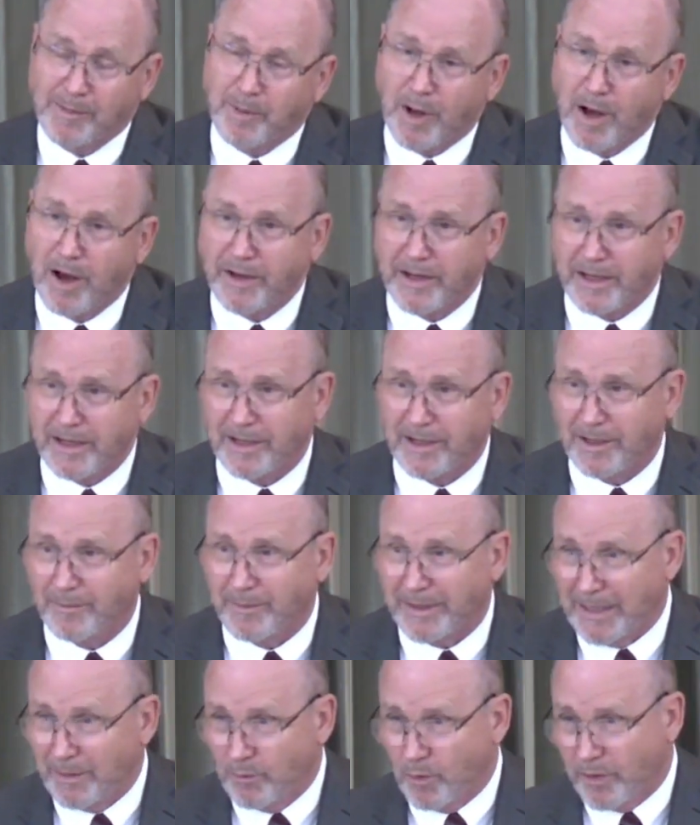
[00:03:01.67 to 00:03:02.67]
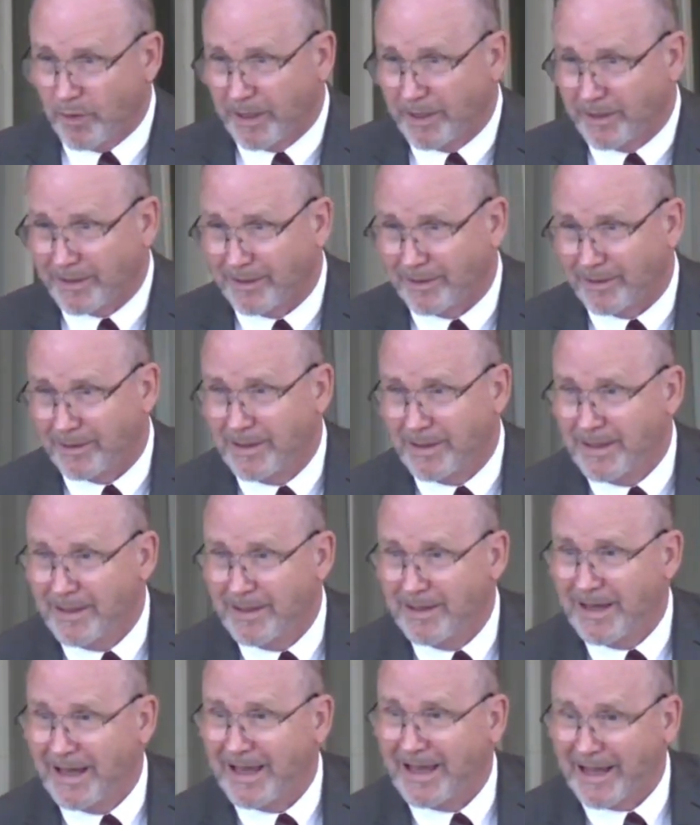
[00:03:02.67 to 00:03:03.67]
upon him, and he wanted to
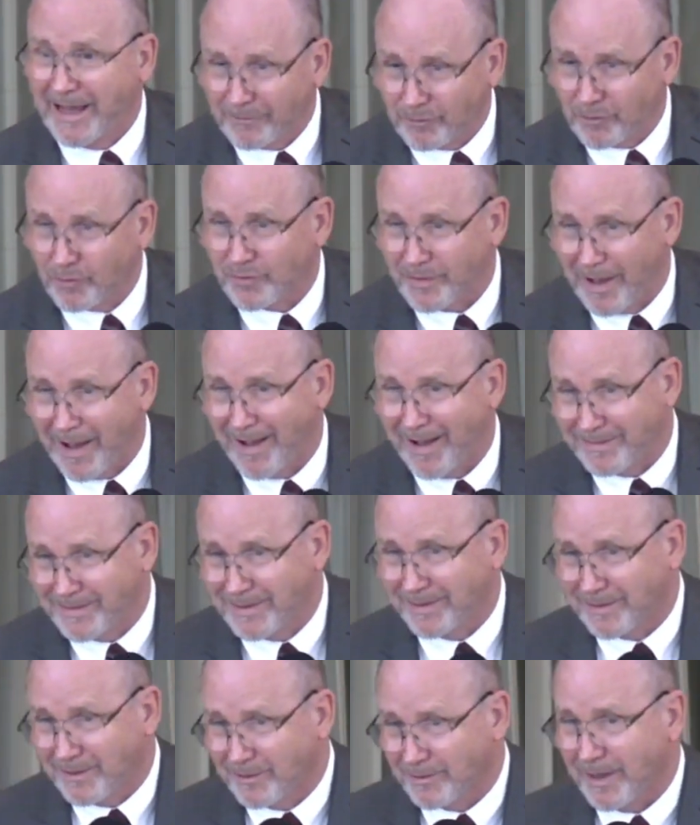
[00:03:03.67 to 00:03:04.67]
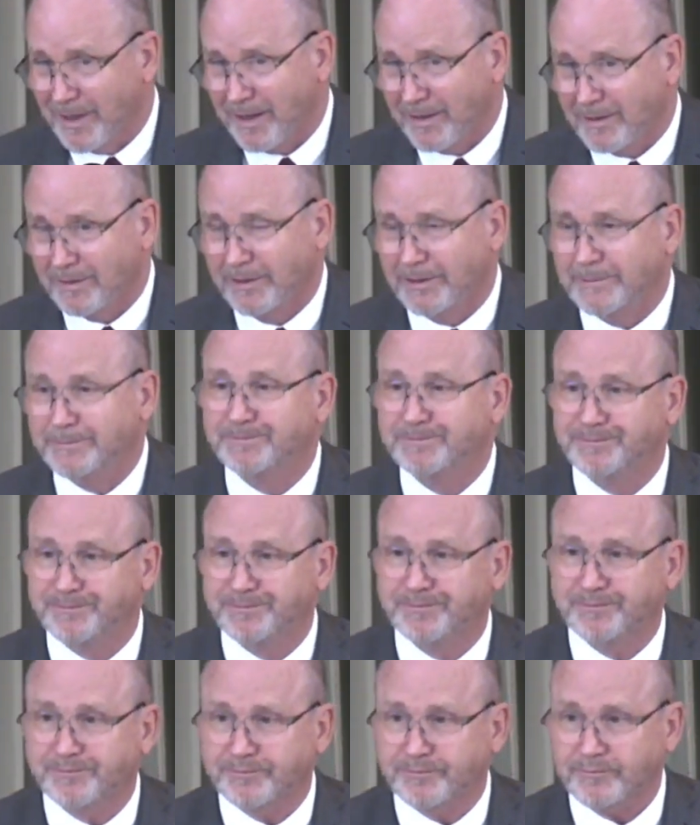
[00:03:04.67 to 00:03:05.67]
exercise it correctly.
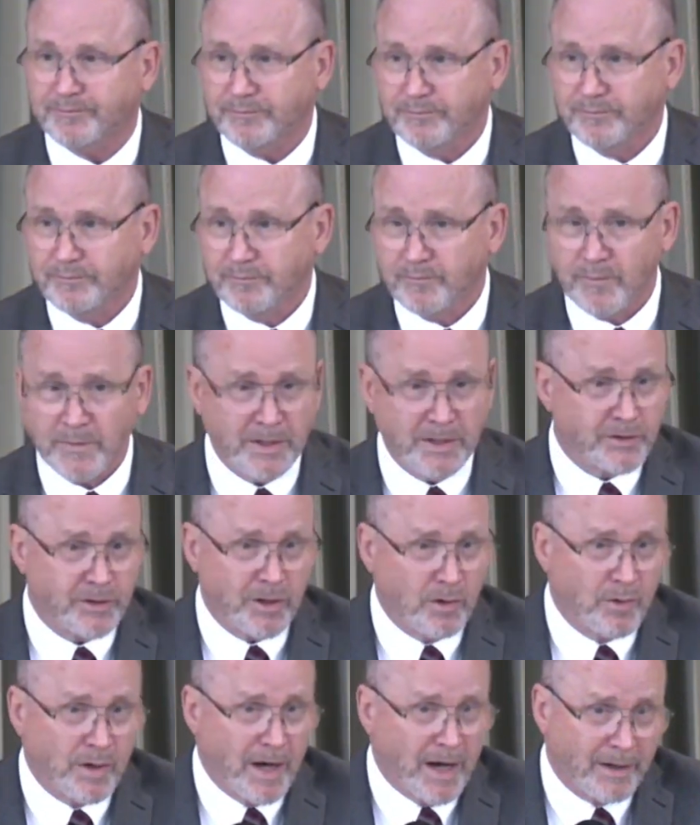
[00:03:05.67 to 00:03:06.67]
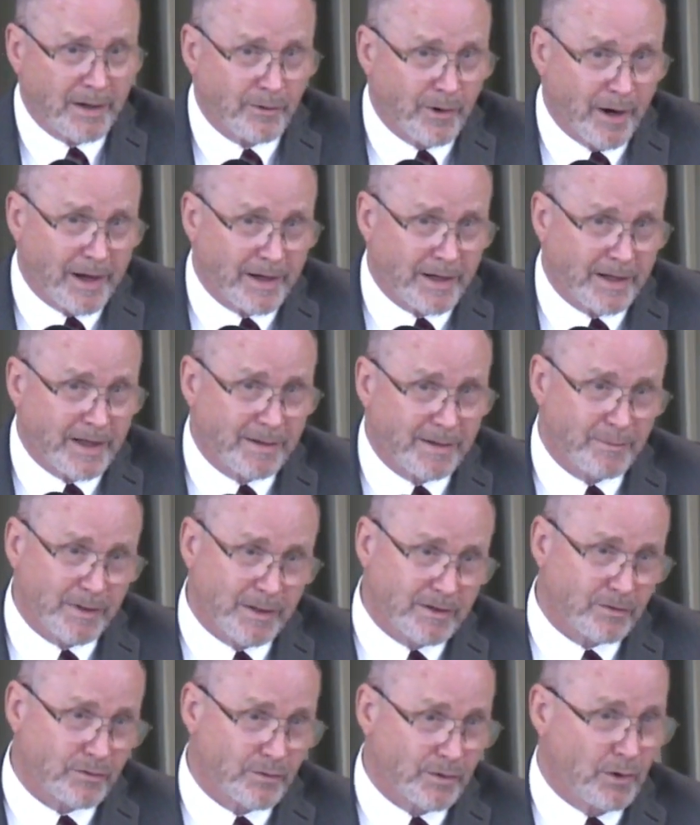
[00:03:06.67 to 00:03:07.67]
And so God granted him
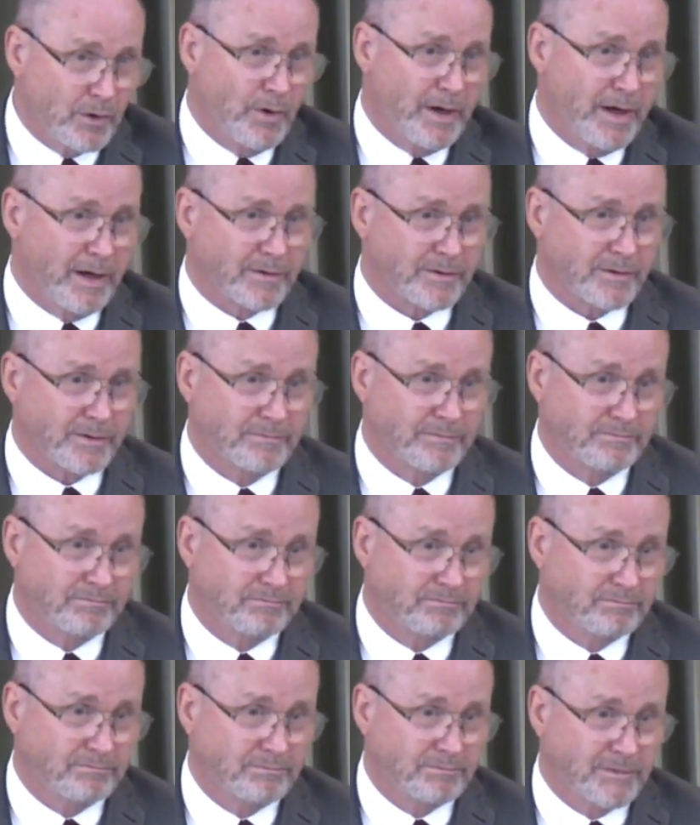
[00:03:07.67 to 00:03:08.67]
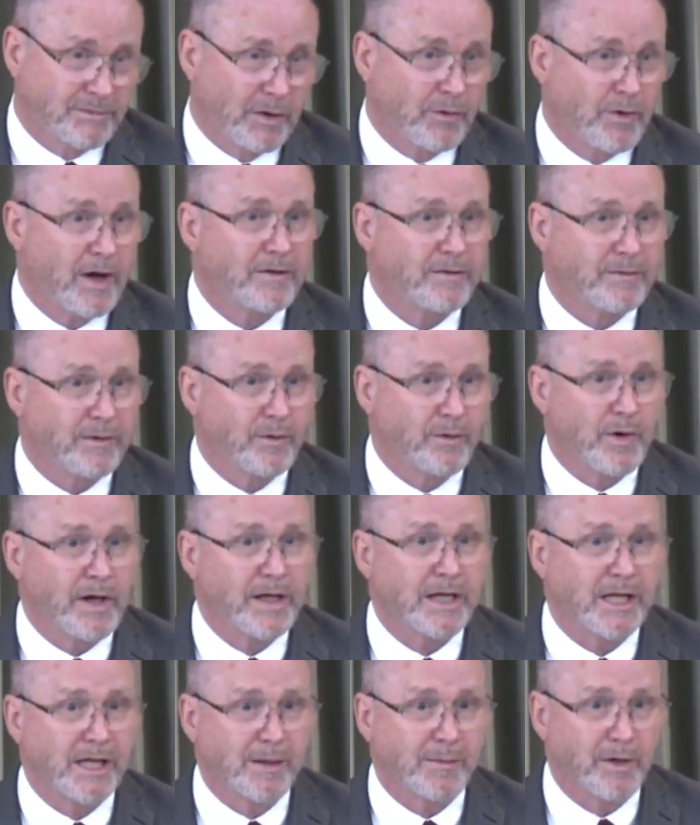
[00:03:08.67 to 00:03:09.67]
his request. It
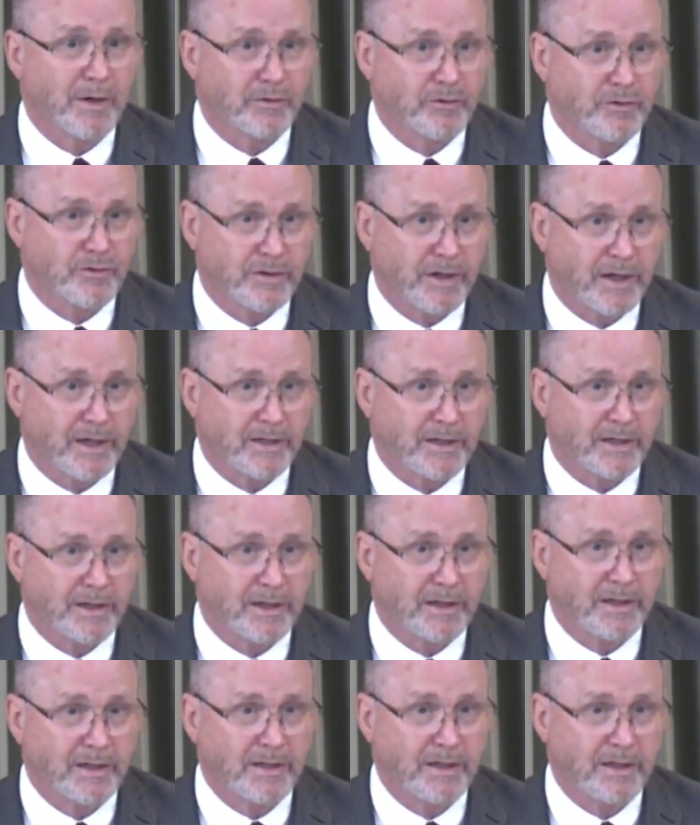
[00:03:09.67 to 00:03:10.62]
granted him understanding